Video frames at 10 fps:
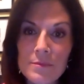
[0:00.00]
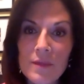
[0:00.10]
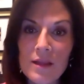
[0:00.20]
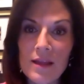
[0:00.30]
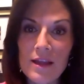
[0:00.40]

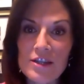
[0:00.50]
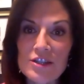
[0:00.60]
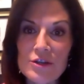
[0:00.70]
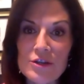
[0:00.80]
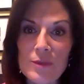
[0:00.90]
like I
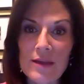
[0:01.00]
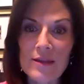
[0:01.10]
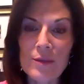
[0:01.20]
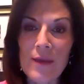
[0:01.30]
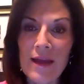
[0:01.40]
showed you back
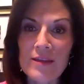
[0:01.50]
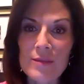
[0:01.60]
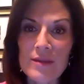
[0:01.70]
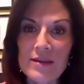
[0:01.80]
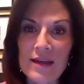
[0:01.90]
there, back in the
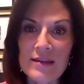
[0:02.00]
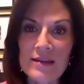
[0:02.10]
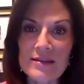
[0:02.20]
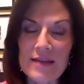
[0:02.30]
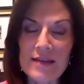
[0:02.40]

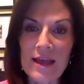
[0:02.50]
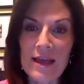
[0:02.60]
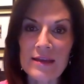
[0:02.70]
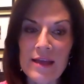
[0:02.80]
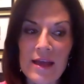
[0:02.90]
mid-90s, and
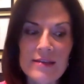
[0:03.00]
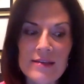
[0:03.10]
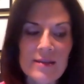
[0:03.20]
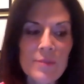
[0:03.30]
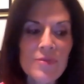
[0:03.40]

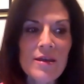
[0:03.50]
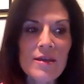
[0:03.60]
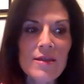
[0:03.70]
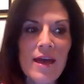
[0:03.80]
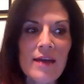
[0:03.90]
something
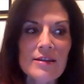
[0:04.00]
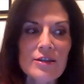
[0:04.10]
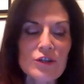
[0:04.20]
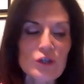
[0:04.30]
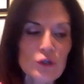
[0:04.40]
that
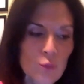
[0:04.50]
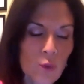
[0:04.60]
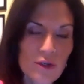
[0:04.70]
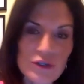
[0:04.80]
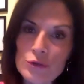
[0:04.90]

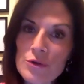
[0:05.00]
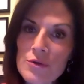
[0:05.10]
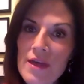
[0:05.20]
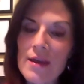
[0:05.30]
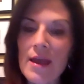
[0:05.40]
was true
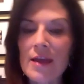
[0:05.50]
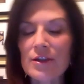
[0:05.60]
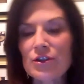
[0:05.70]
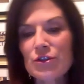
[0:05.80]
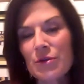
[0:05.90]
then and
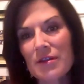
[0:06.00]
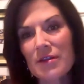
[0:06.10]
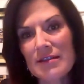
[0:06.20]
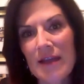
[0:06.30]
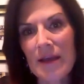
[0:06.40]
is true to
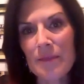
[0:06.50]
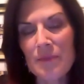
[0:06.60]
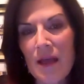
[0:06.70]
this day.